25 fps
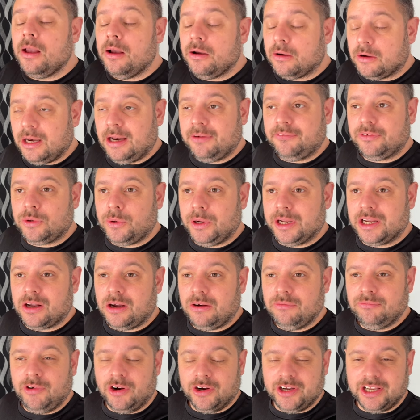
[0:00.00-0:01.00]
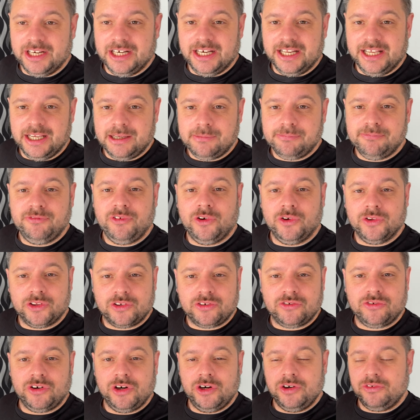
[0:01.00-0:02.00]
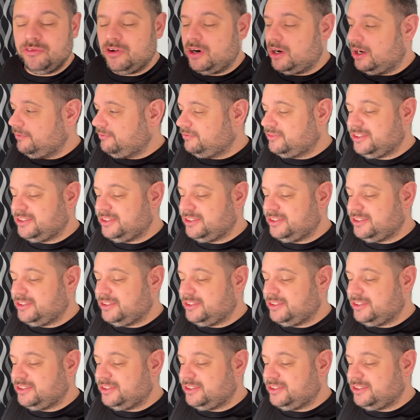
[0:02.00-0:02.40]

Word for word: gonna have a quick on Rocket League before the crew arrive.